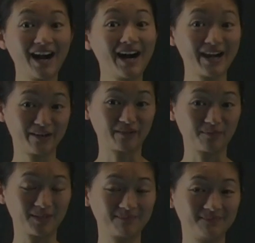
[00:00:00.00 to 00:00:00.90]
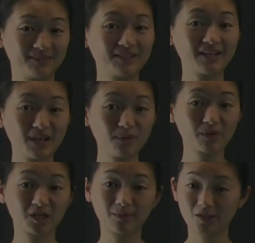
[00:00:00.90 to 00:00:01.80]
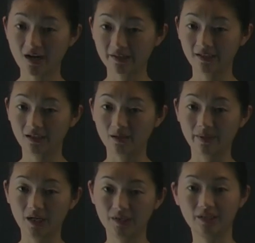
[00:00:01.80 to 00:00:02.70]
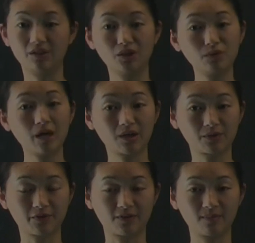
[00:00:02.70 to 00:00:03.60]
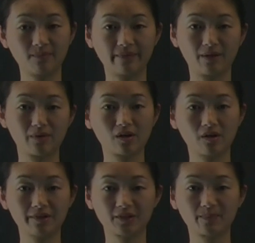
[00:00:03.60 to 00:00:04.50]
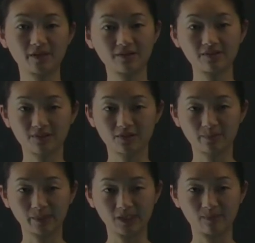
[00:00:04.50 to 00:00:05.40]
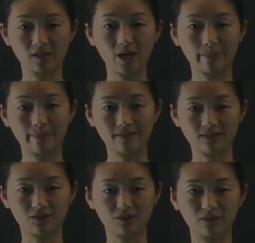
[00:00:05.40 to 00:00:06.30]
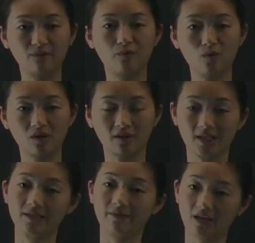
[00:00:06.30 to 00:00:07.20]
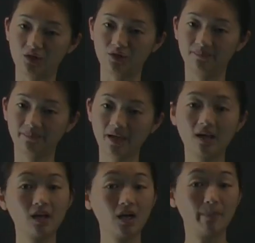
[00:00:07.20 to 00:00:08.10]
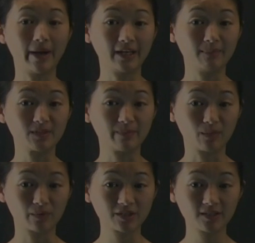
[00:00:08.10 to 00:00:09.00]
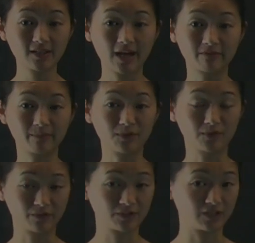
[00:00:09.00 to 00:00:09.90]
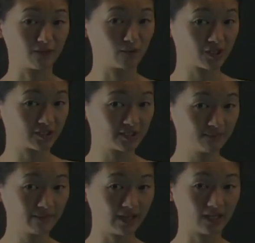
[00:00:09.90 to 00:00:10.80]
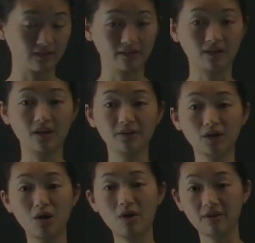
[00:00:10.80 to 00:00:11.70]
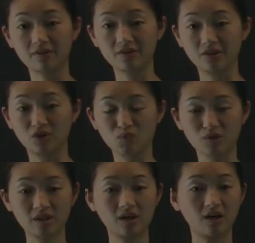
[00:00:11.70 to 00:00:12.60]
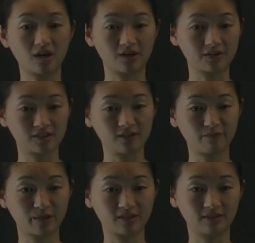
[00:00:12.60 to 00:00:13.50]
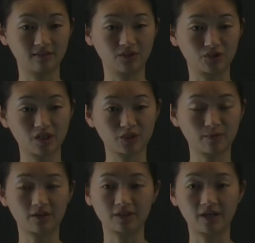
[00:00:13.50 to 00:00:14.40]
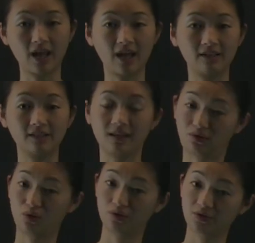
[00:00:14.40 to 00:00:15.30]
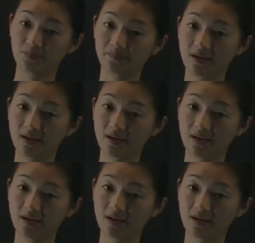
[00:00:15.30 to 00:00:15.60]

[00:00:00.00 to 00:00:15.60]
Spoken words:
Hi everyone. Today we're going to be talking about a new algorithm that we call Sparse Sensor Placement Optimization for classification. My name is Brunton. I'm from the University of Washington, and the other co-authors on this work are Steve Brunton, Josh Proctor, and Nathan Kutz.